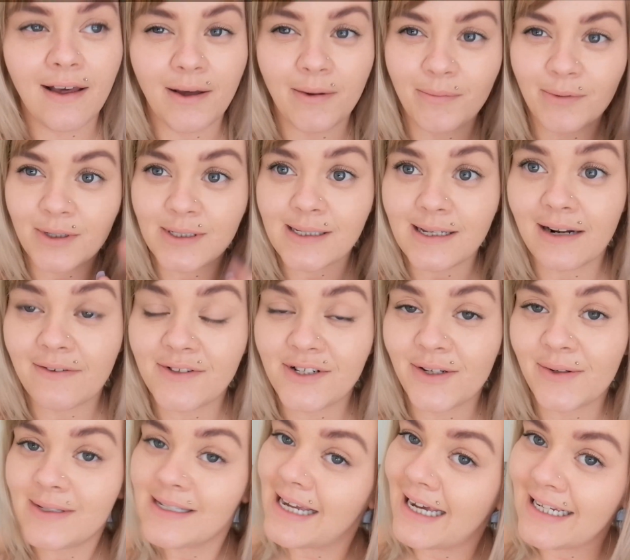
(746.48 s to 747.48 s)
because I'll have
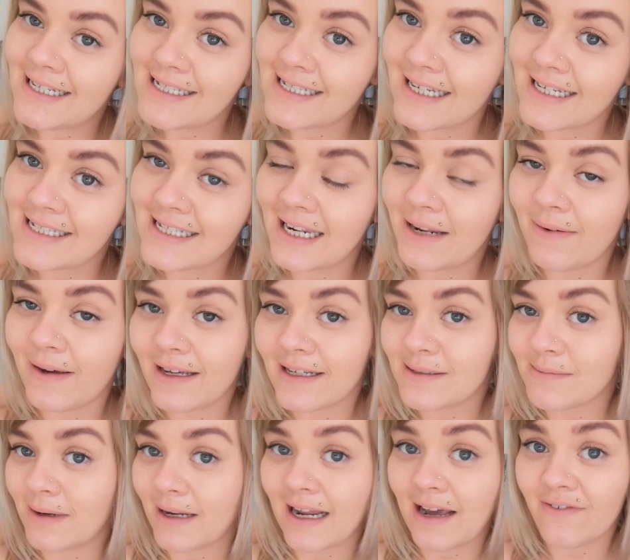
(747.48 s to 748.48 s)
to do a taste test anyway,
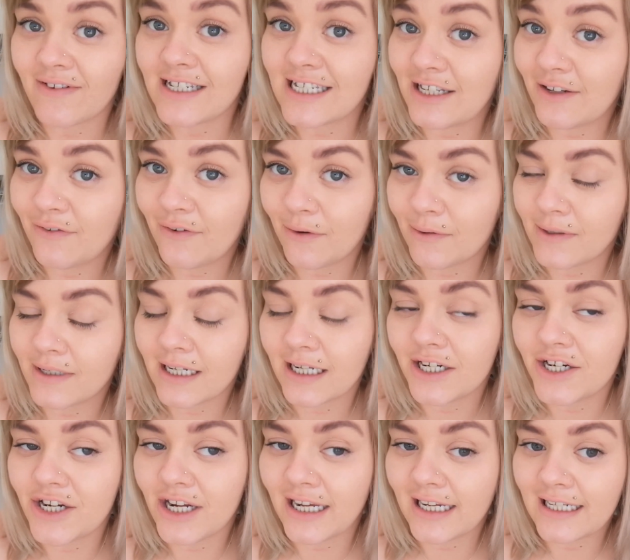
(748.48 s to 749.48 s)
because I'm gonna have a different
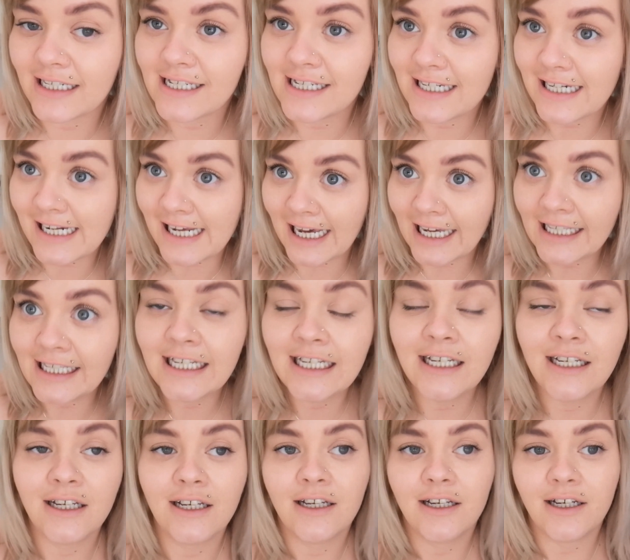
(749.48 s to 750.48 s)
shake today.
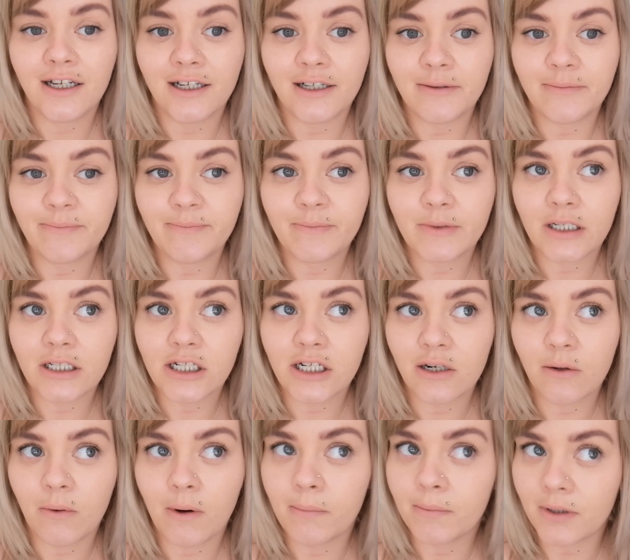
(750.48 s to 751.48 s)
I don't
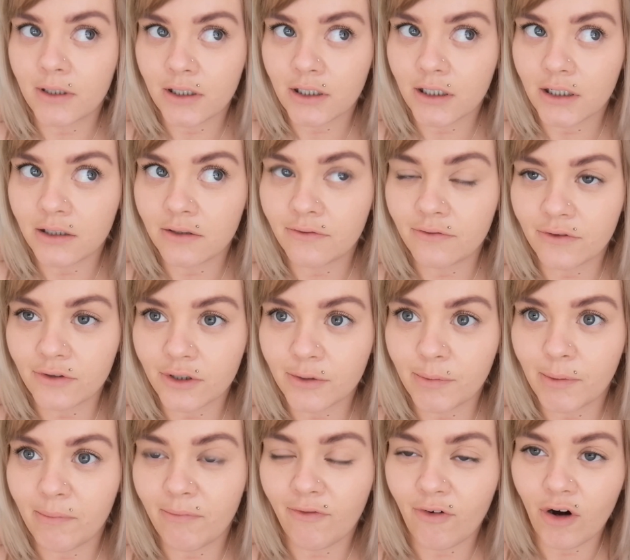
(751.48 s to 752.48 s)
know what I'm gonna go
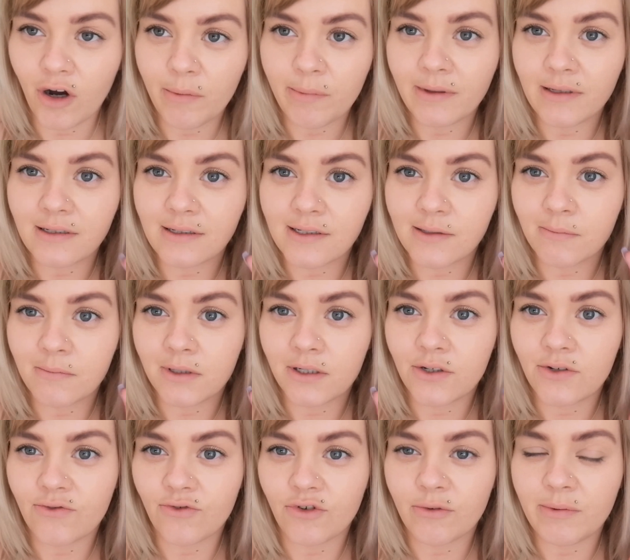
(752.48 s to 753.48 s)
for, but I'm vibing
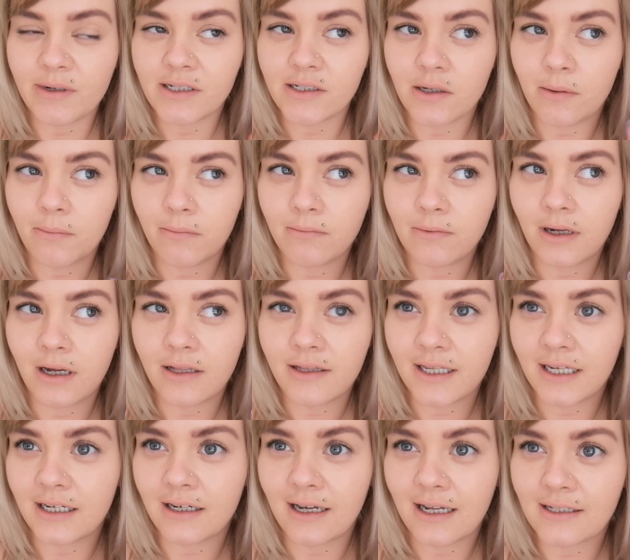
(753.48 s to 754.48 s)
something strawberries. I
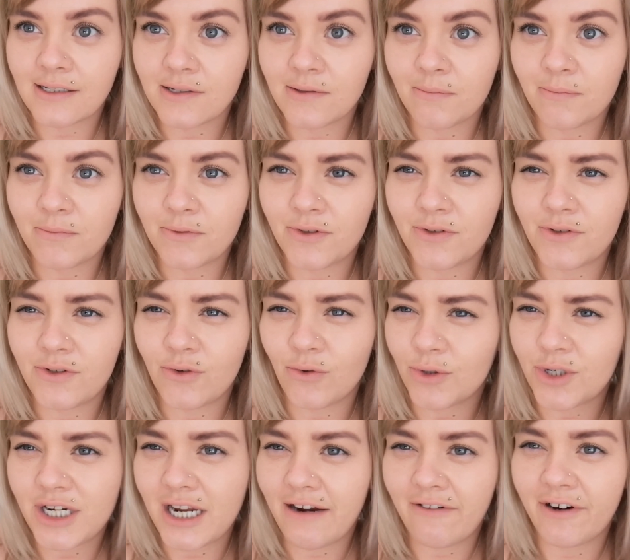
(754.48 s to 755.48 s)
think I had some,
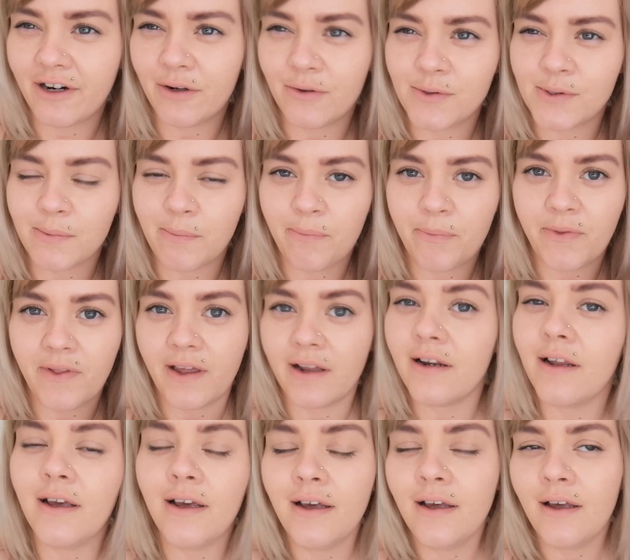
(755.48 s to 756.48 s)
or cherry or
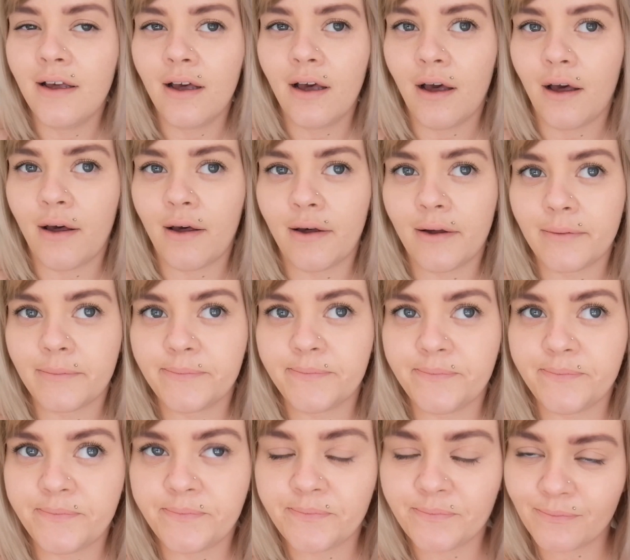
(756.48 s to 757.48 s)
something.
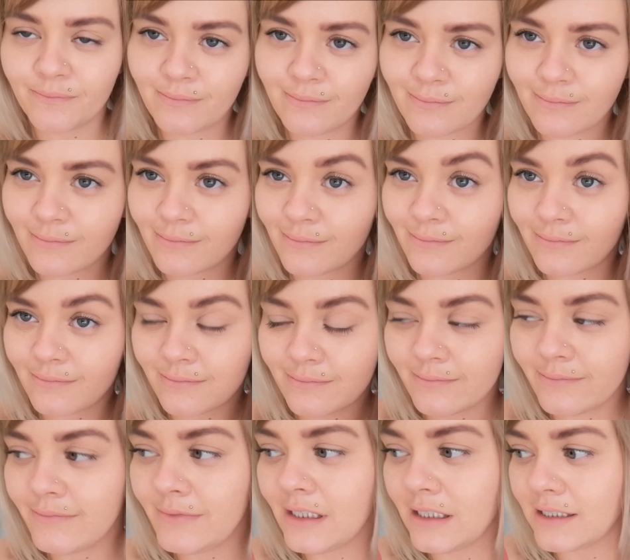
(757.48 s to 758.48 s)

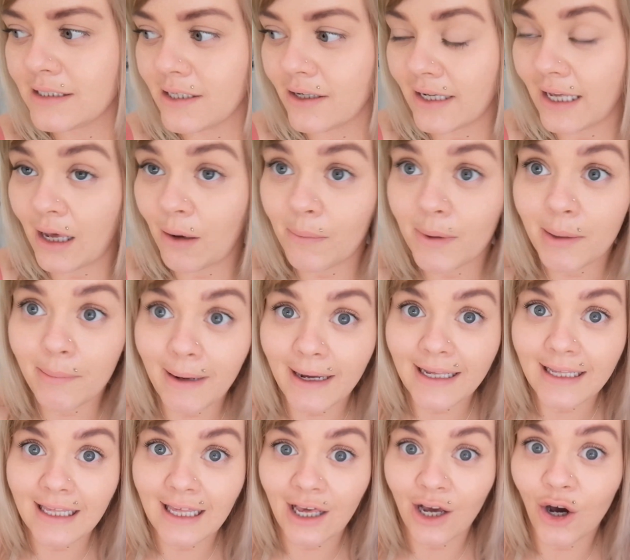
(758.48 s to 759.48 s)
So yeah, when I
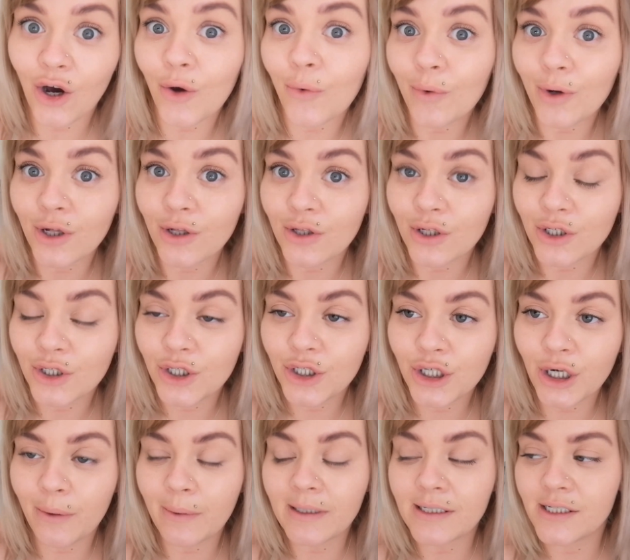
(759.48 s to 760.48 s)
make it, I will
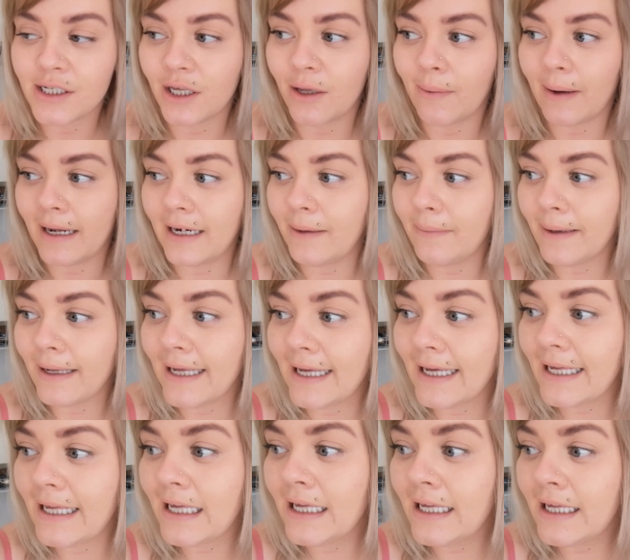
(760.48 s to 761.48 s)
show it to you
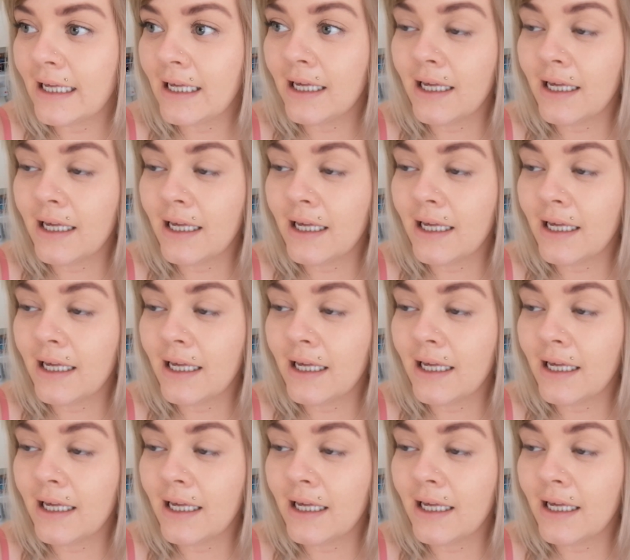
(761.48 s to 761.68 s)
anyway.